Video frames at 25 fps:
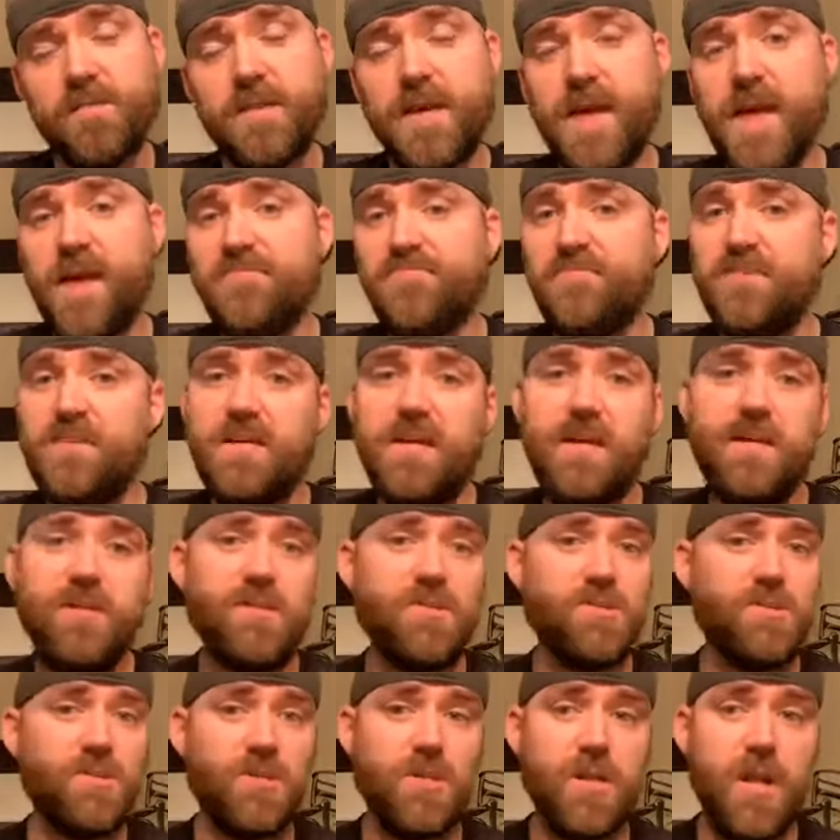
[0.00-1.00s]
The FDA
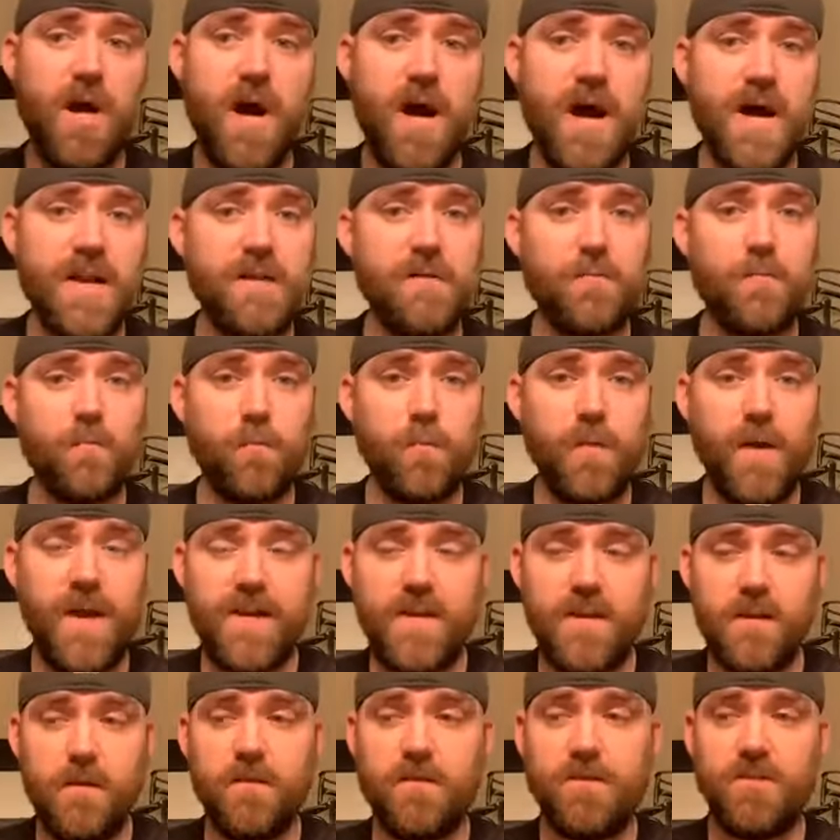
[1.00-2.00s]

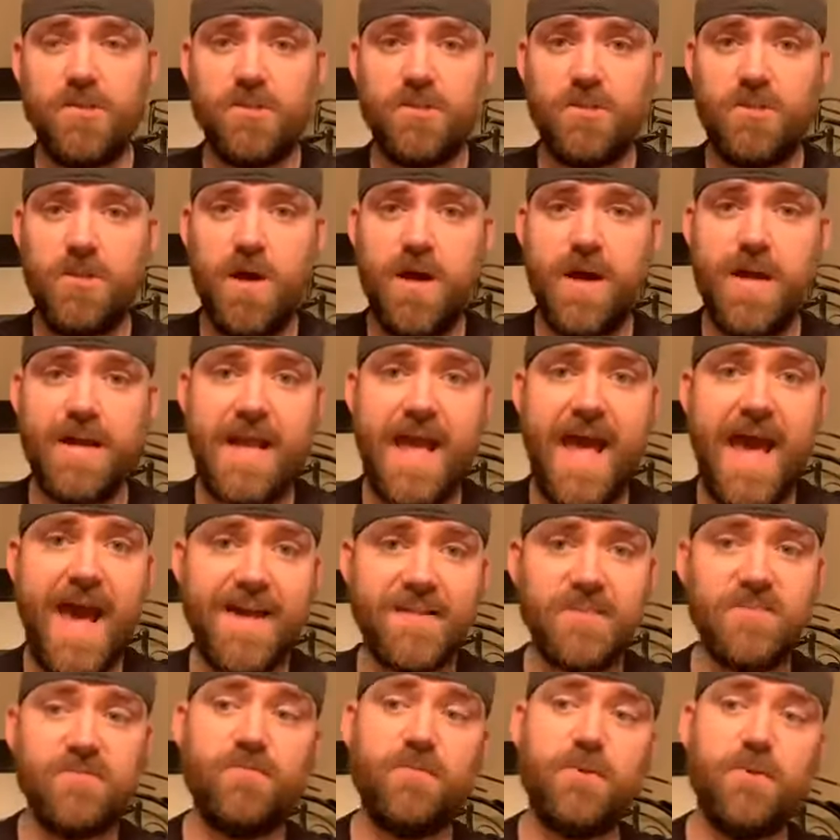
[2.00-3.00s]
does not
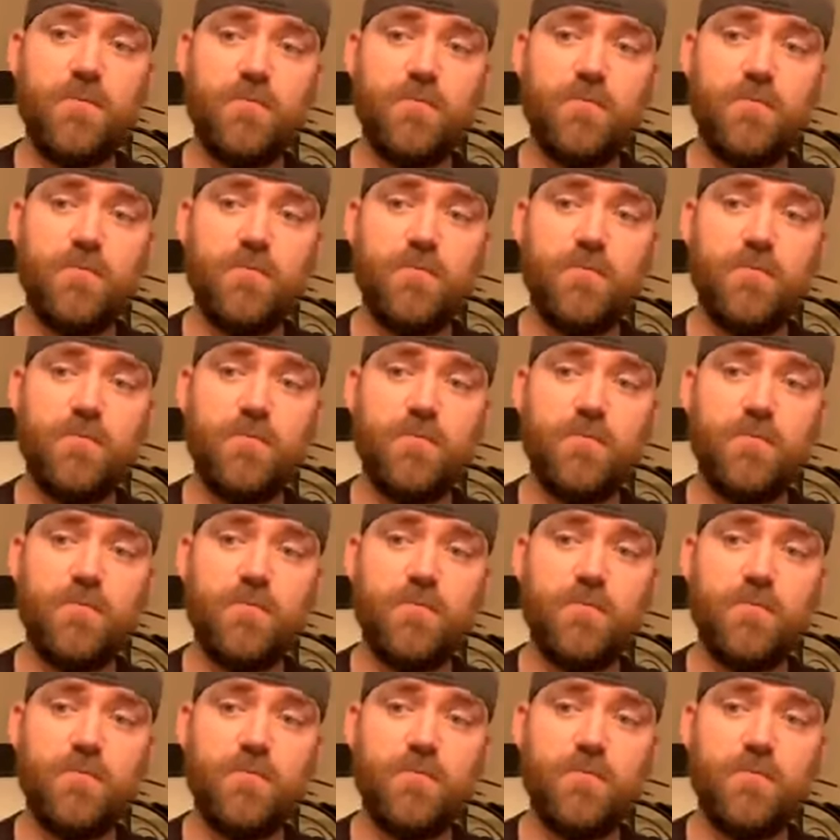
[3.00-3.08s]
actively